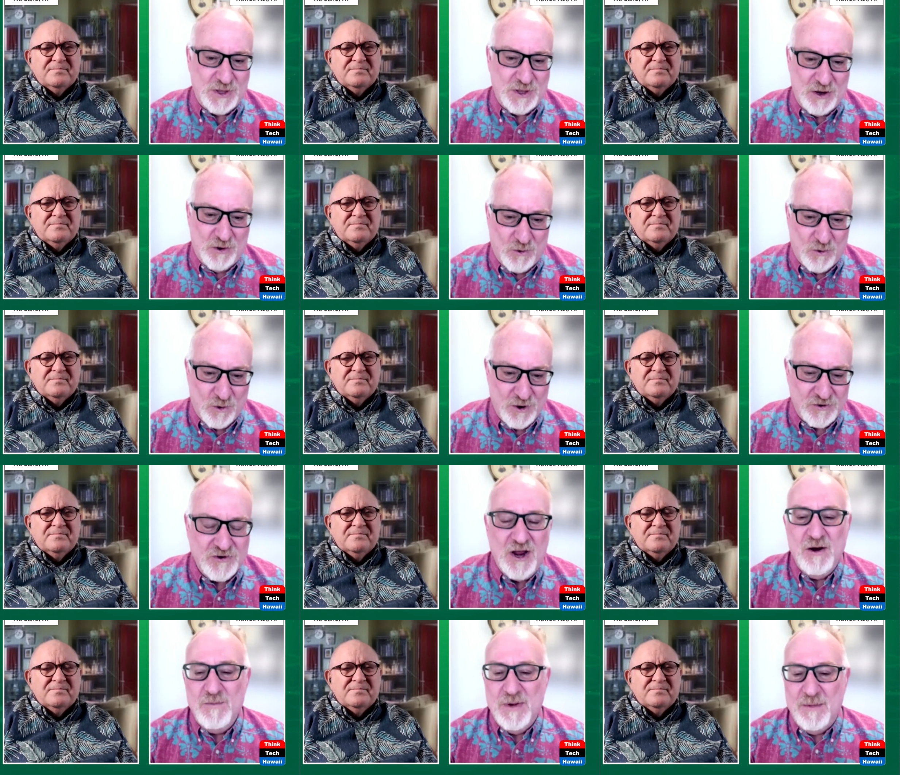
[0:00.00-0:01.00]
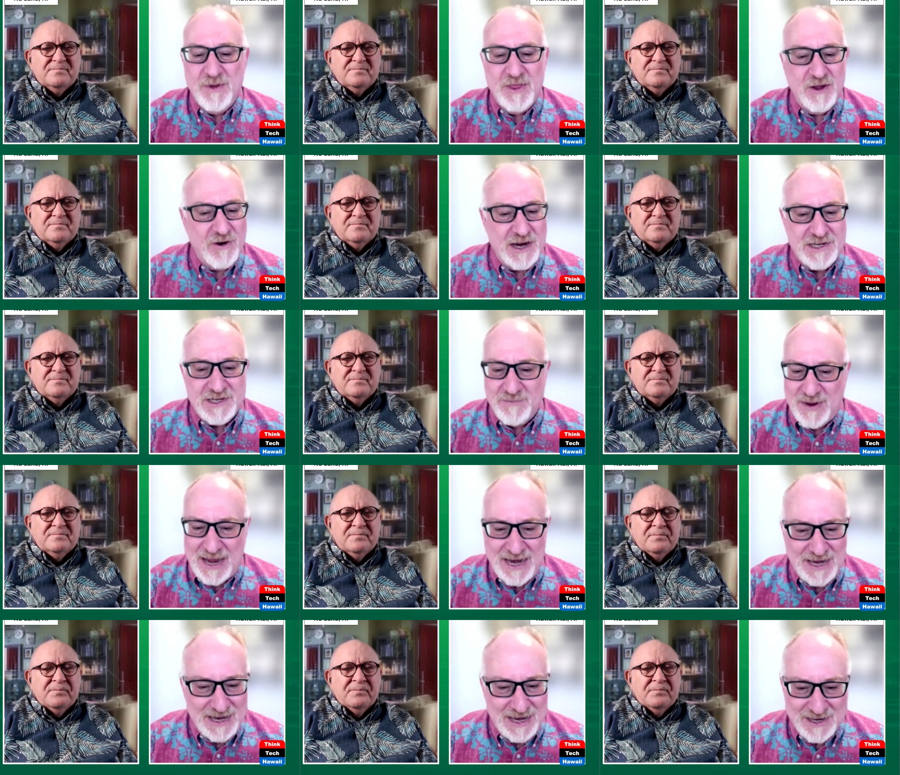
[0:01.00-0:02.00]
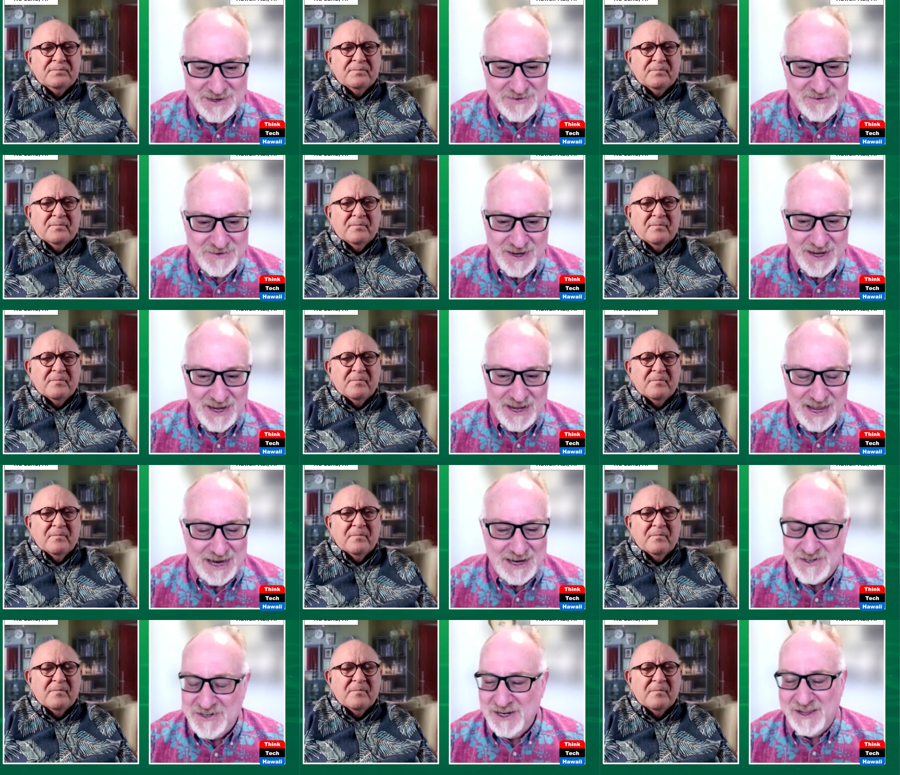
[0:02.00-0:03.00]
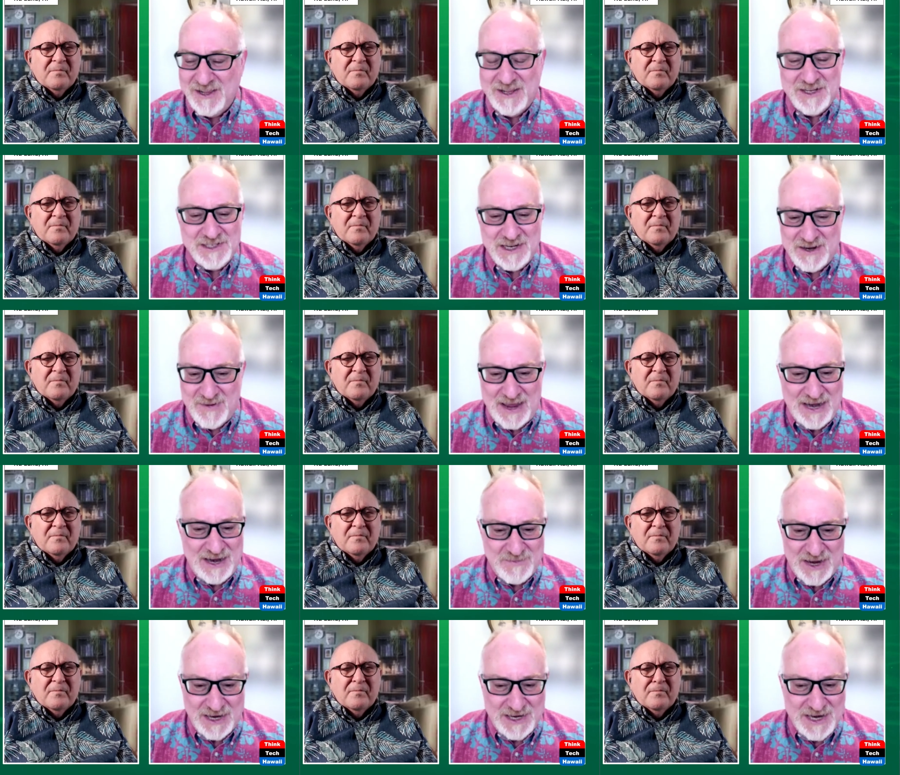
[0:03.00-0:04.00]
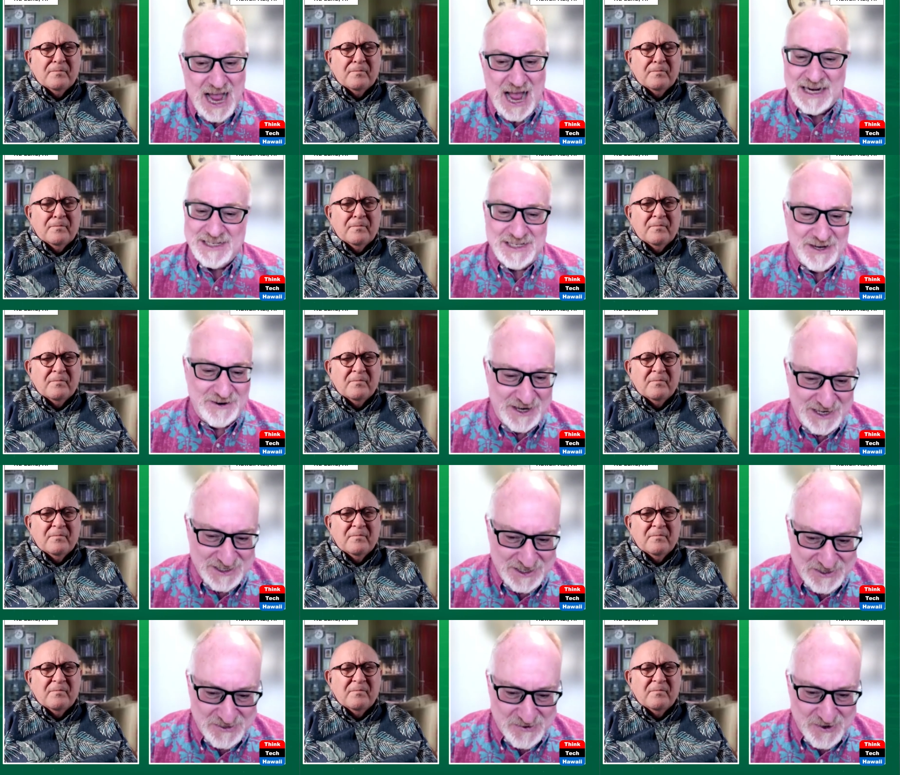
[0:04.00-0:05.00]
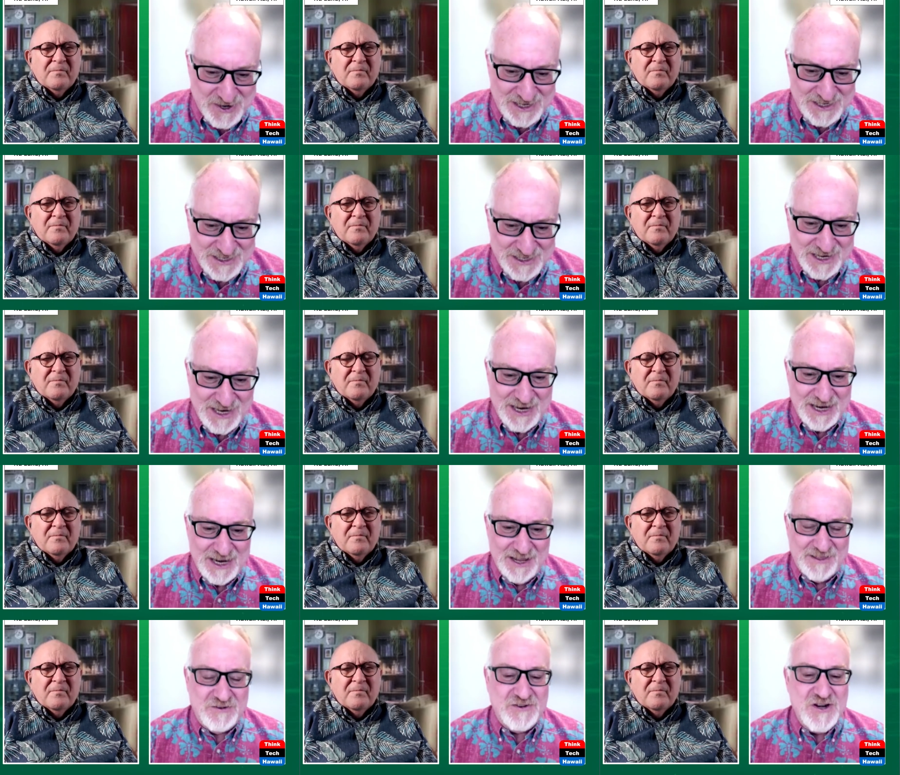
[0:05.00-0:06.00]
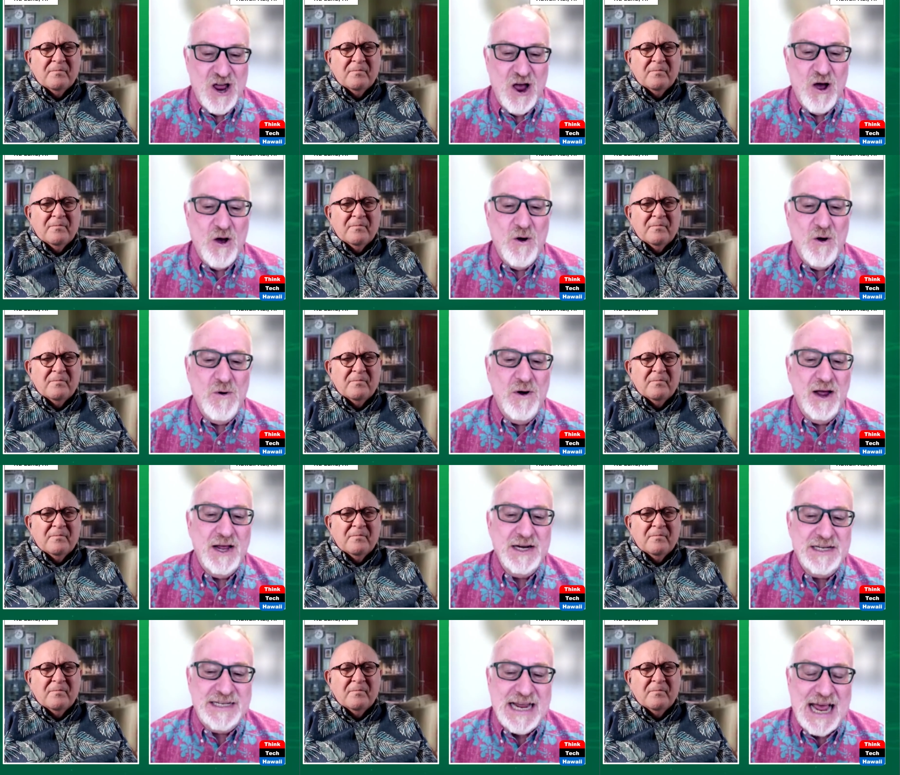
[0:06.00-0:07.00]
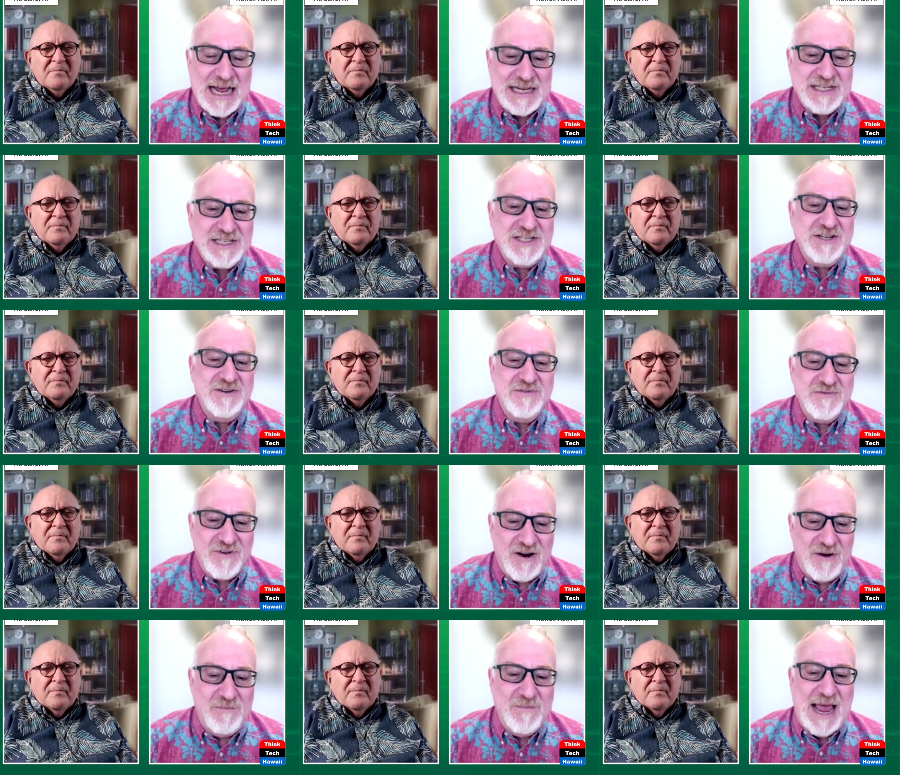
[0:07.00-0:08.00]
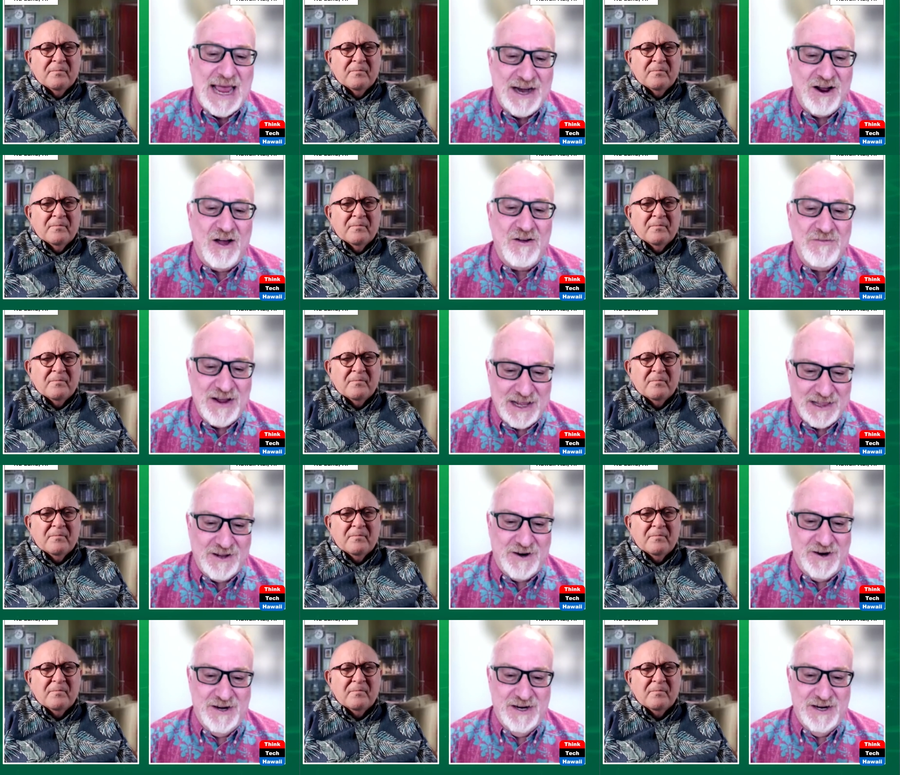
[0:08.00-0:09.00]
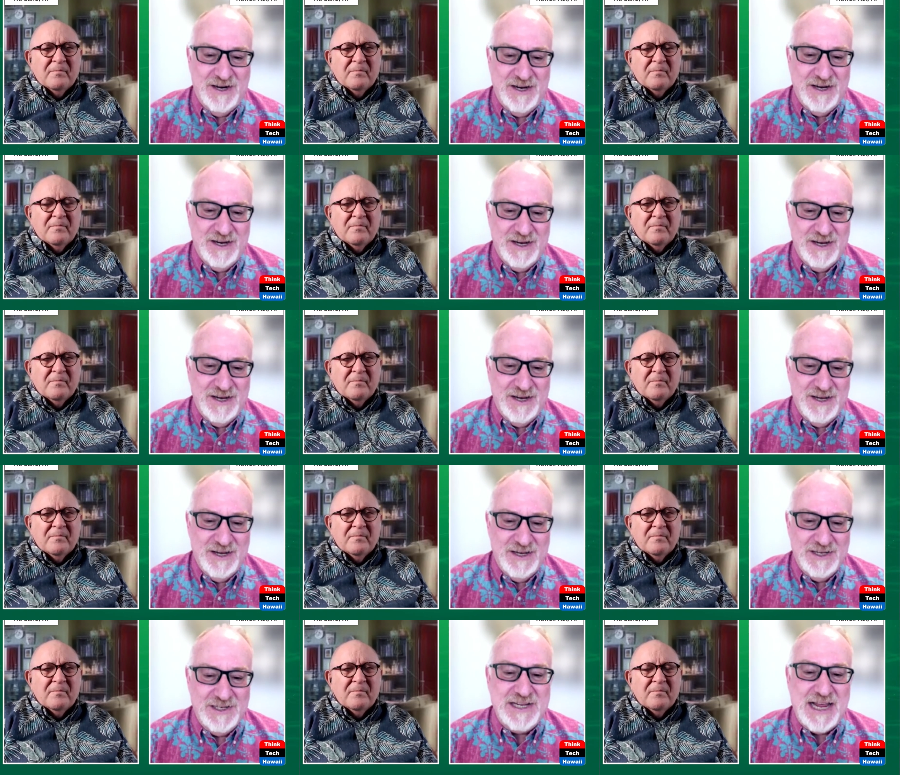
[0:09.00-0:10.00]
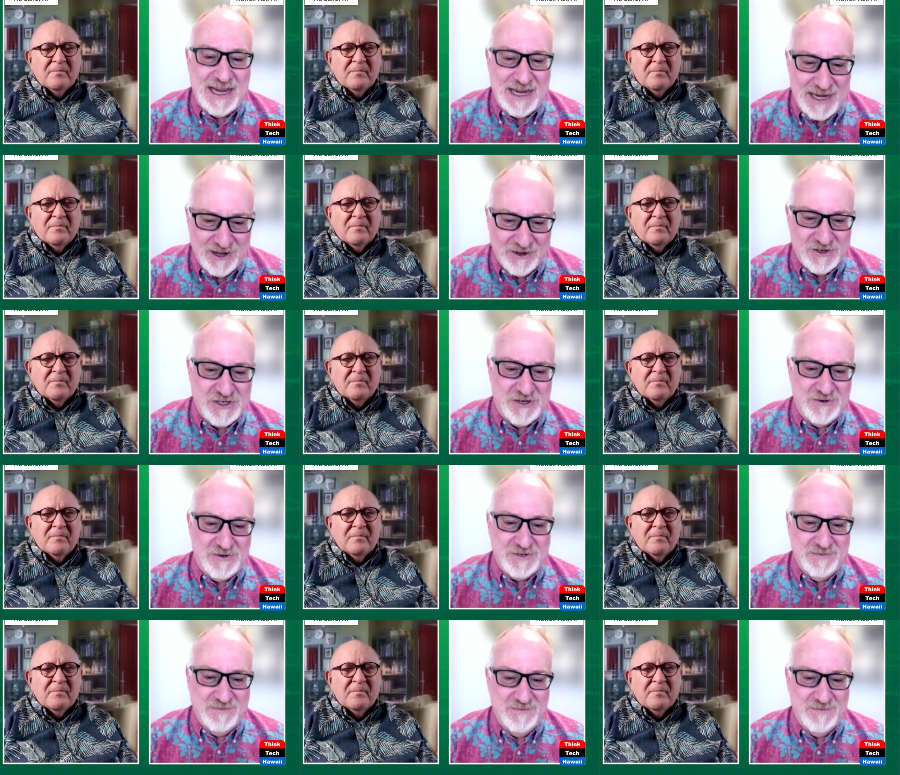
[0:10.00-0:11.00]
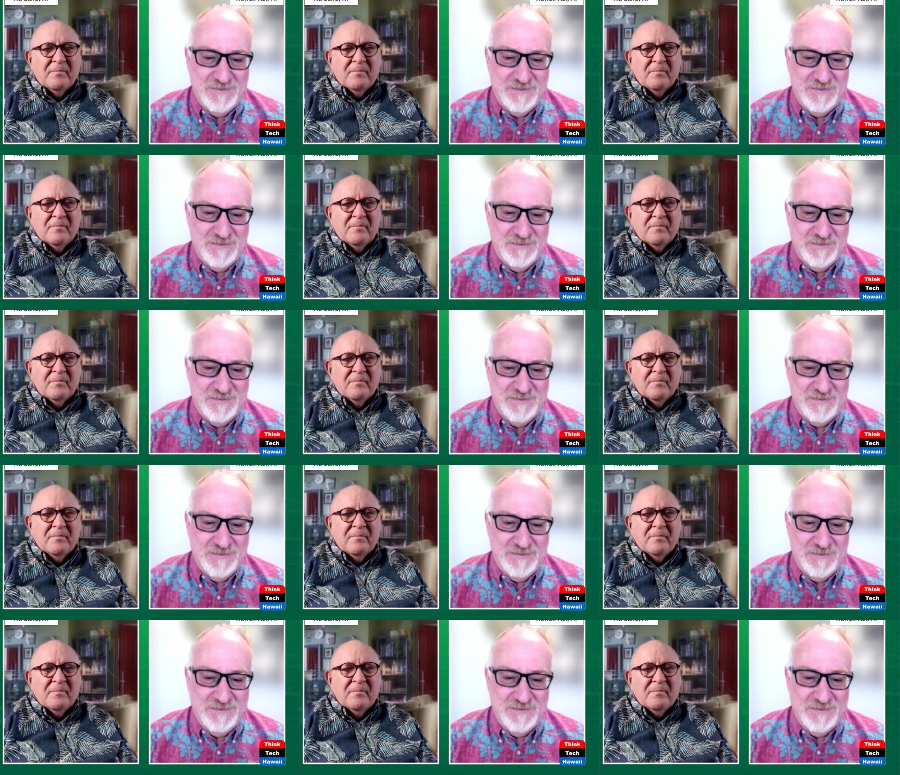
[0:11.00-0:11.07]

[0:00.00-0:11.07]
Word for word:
Speaker 1: or the orders. Remember, the great debate is, and it still is a debate among not serious historians, there's no text from Adolf Hitler saying kill Jews.